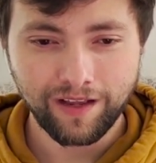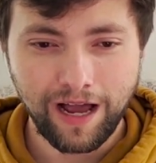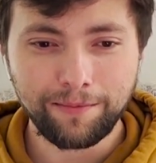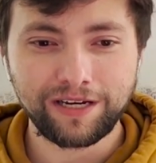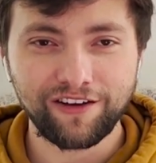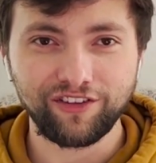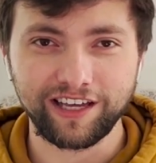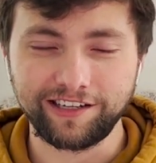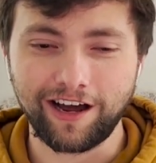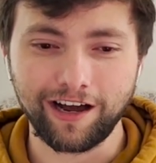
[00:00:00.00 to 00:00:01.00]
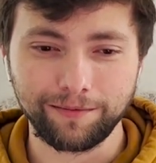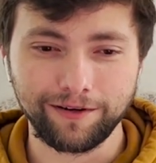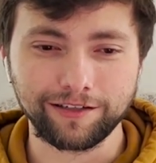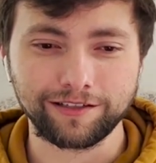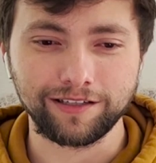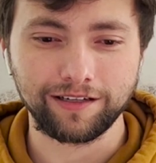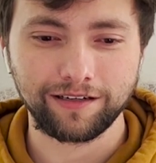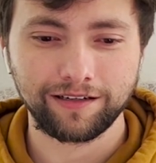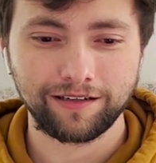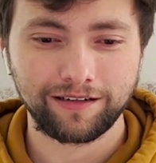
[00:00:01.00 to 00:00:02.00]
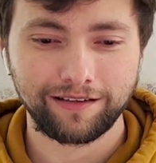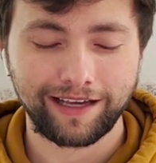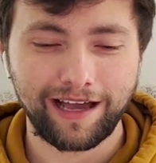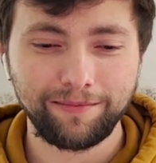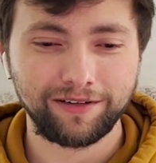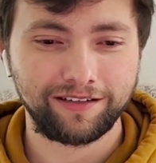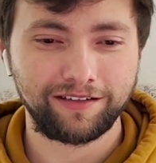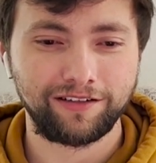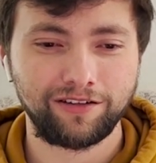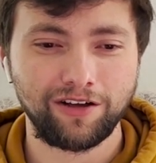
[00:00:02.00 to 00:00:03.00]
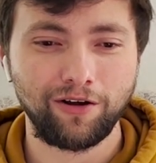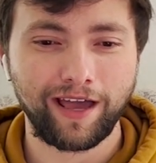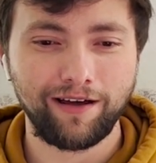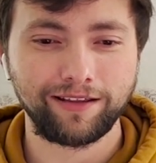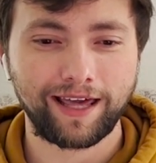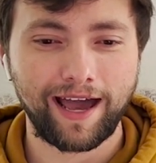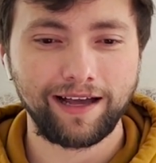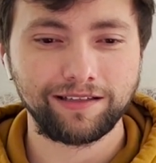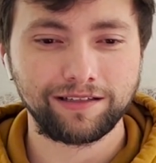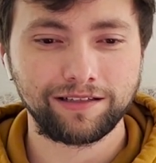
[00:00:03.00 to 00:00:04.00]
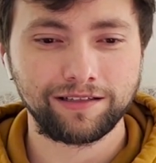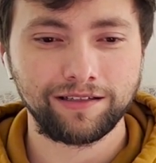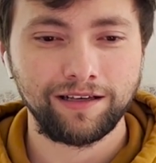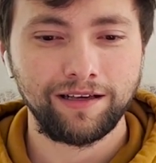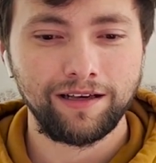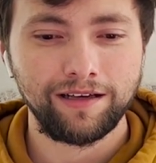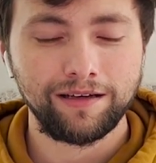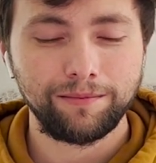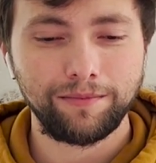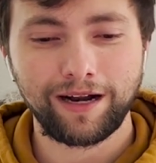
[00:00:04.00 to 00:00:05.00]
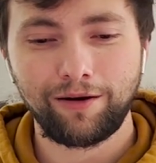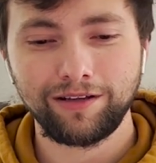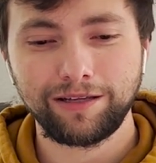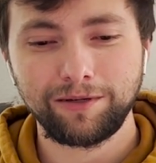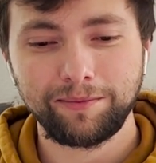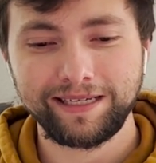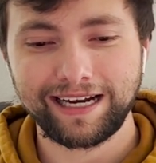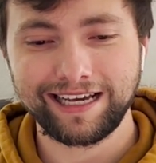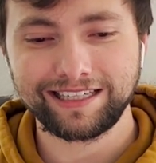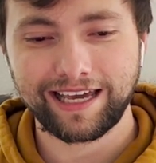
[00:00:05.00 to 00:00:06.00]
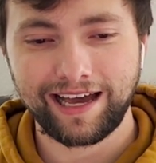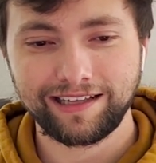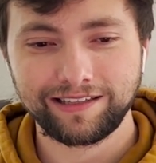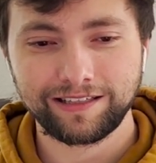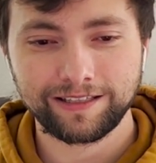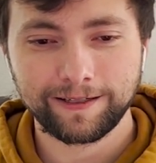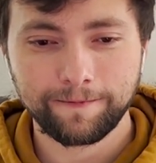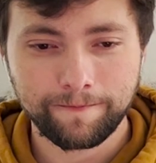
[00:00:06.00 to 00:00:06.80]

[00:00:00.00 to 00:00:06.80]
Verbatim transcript: I'm definitely a dog person. Like, I'm okay with cats, but I want them to be nice cats.